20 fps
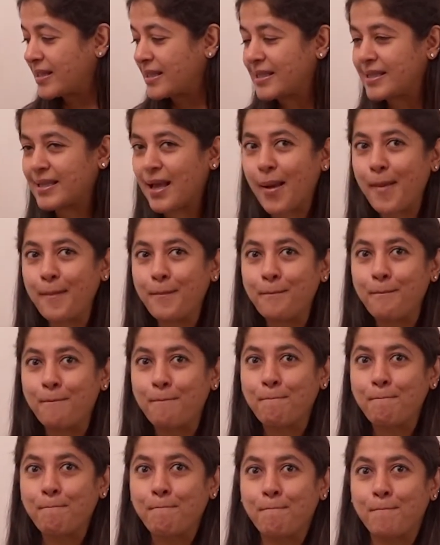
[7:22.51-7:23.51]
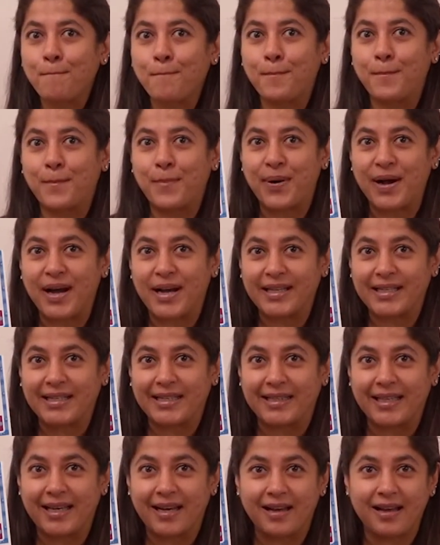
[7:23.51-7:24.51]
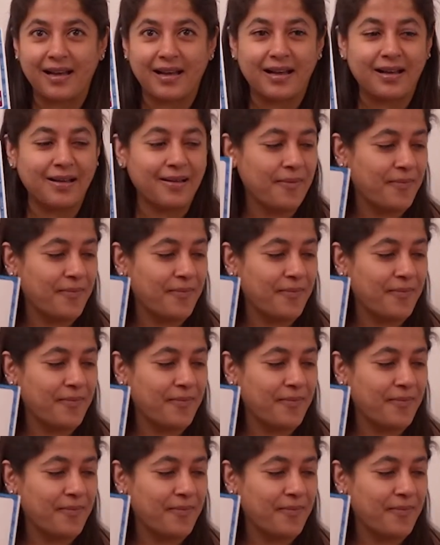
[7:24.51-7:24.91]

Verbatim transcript: some pasta.